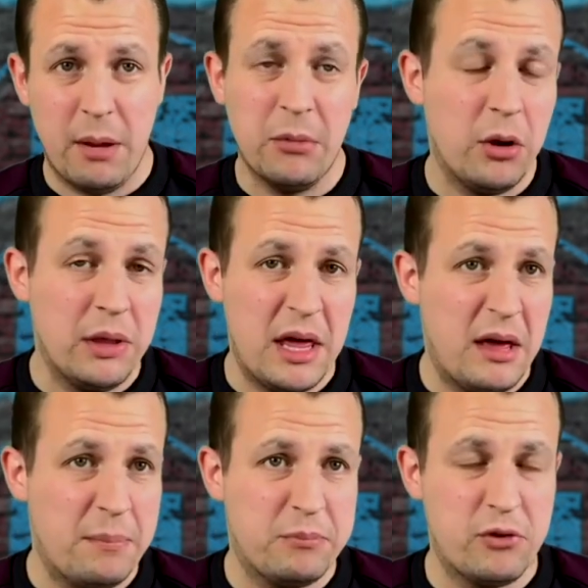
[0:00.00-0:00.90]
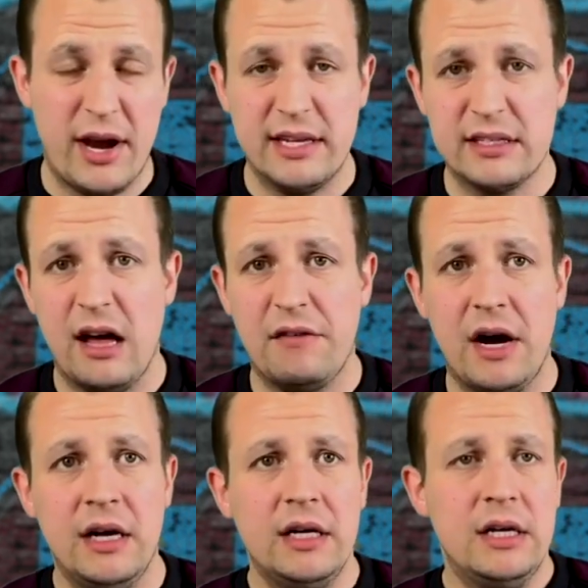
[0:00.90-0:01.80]
I'm not the greatest
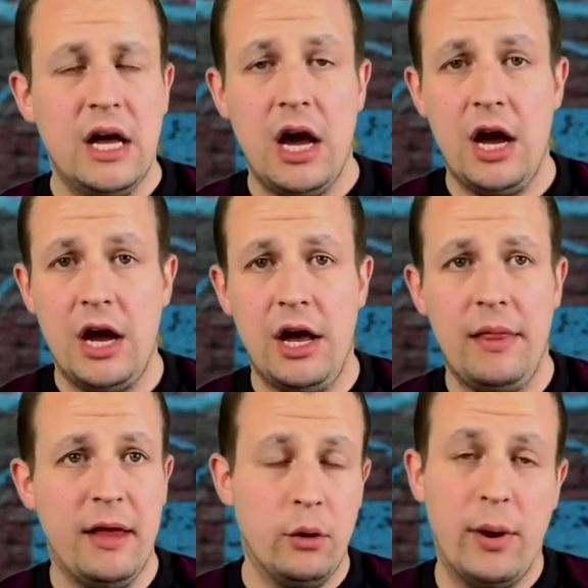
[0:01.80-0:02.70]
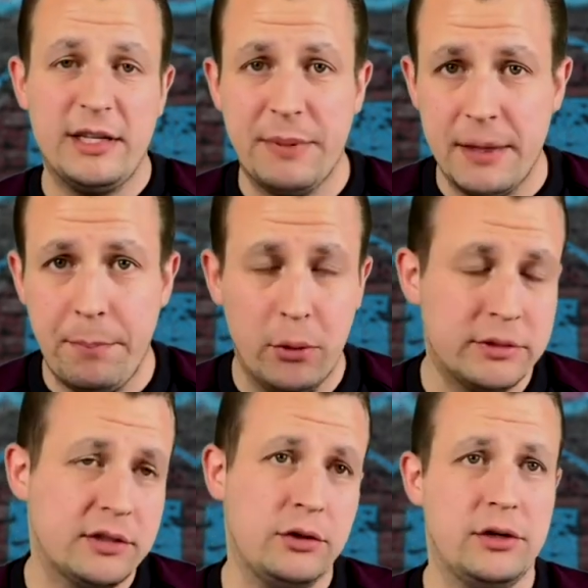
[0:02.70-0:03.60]
lover. There'll always be the board
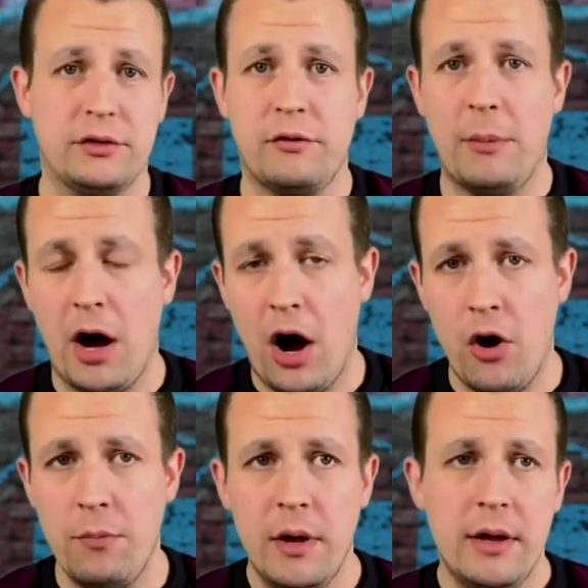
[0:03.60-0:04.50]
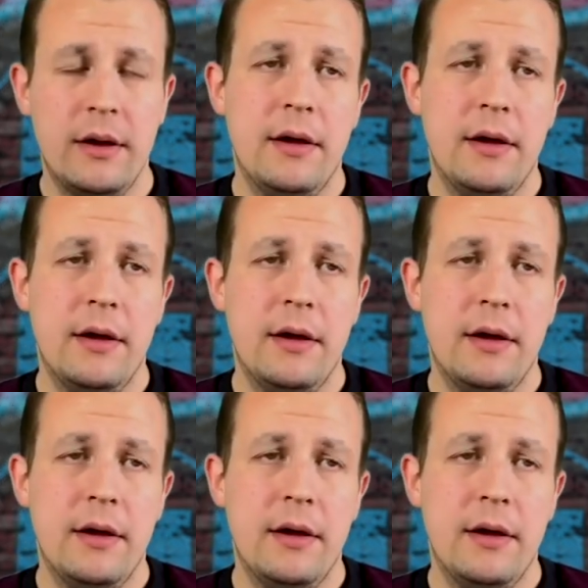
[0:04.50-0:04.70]
that took us from our home.